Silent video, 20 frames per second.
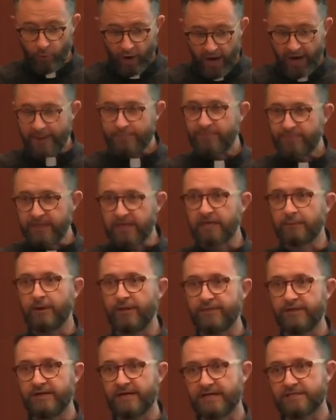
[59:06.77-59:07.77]
I'm thinking about
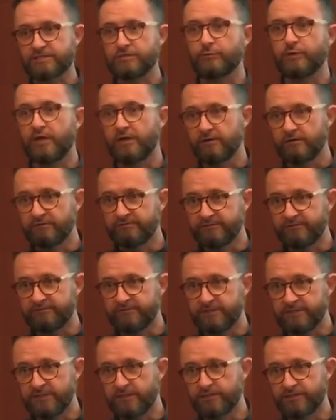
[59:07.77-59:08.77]
the next 350
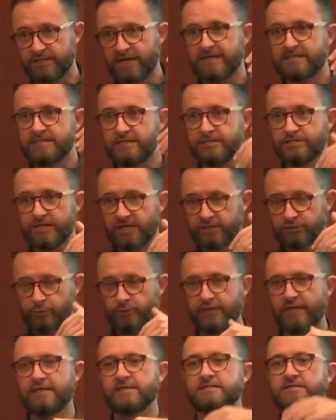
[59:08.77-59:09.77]
years as a Jesuit
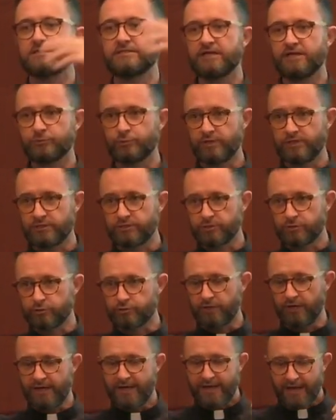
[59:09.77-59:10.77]
and as a Jesuit
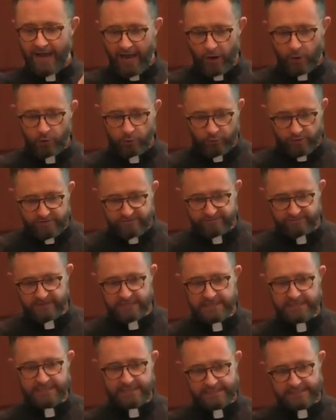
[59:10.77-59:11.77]
institution. How are we
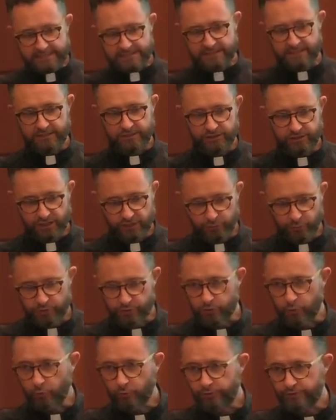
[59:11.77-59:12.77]
feeding into the Jesuit
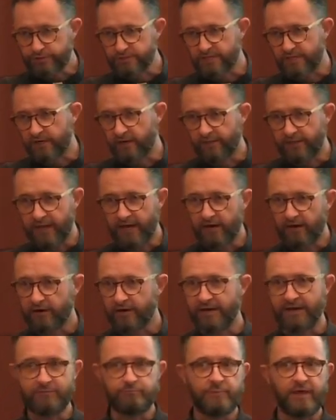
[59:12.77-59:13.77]
schools that are there and
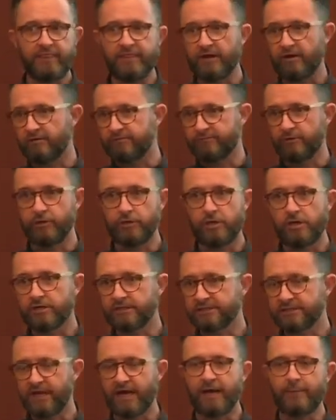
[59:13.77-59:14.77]
have been there for a long
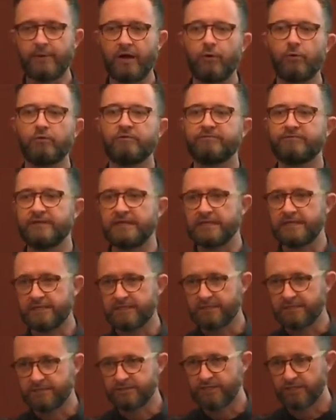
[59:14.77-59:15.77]
time? How are we feeding into
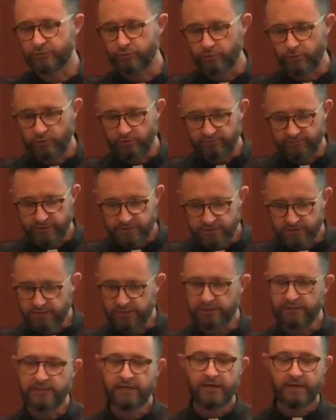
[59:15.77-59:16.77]
the Jesuit university,
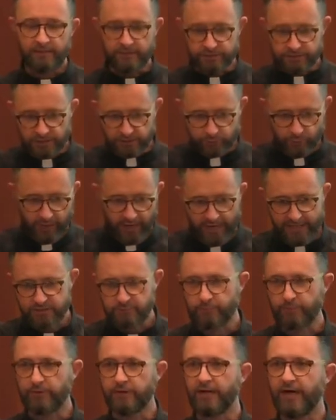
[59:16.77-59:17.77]
the Jesuit
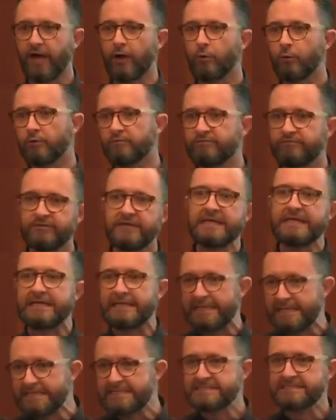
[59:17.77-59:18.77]
hospital? How are we
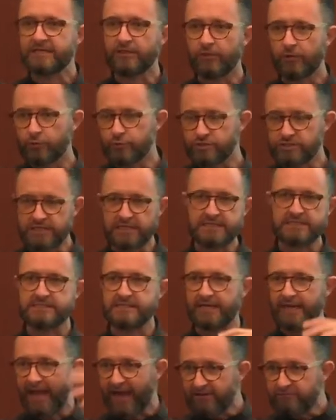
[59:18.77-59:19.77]
feeding into those things that
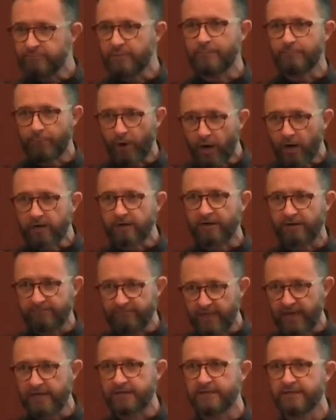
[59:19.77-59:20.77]
have been part of
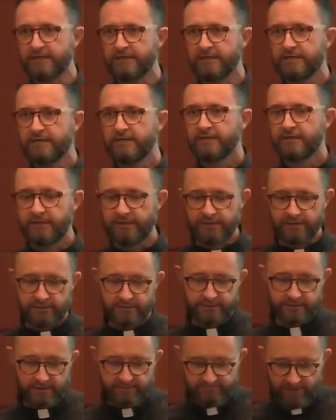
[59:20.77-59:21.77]
that
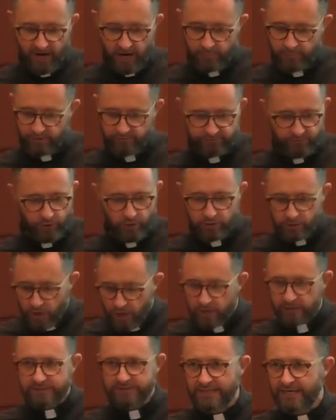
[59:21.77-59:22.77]
uh, environment for a
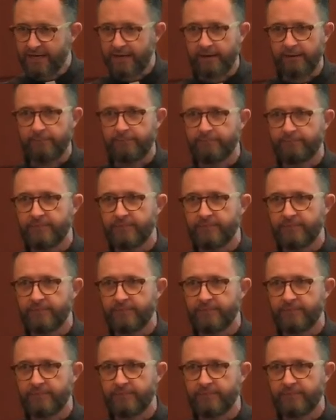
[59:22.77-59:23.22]
long time?